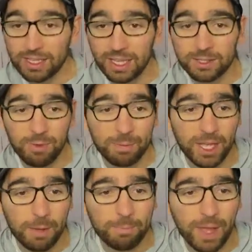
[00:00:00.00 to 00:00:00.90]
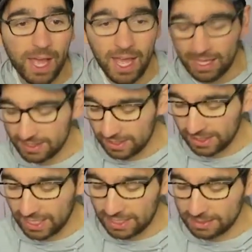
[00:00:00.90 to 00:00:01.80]
let's wrap that up and
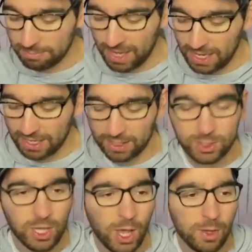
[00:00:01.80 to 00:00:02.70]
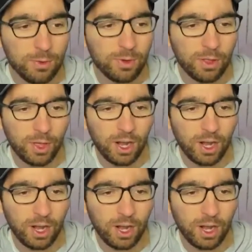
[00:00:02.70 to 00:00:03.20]
get back to the